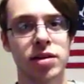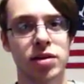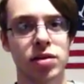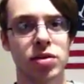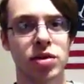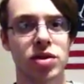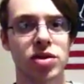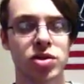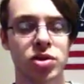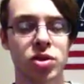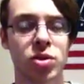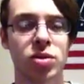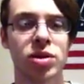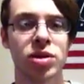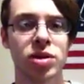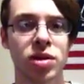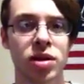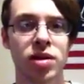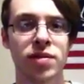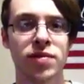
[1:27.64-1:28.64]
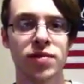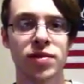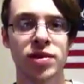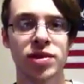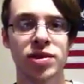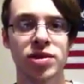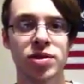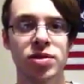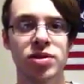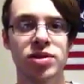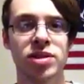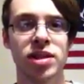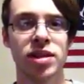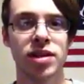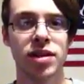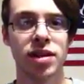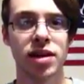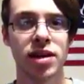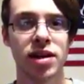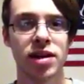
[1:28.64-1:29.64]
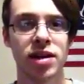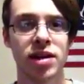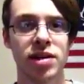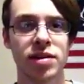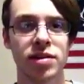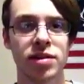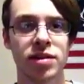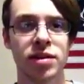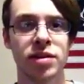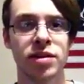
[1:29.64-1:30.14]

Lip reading: The Sony conference starts at 9.